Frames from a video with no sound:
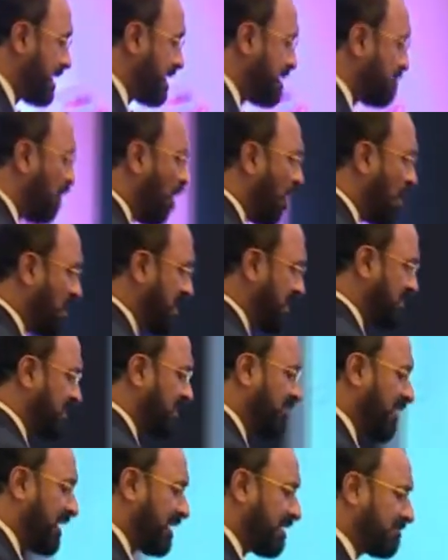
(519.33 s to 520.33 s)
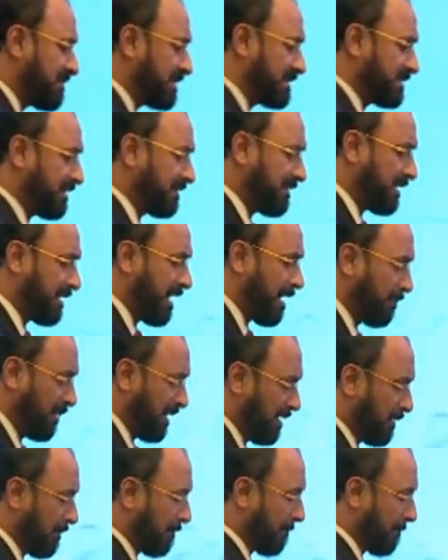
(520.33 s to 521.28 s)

in Maldives, a very interesting thing happened.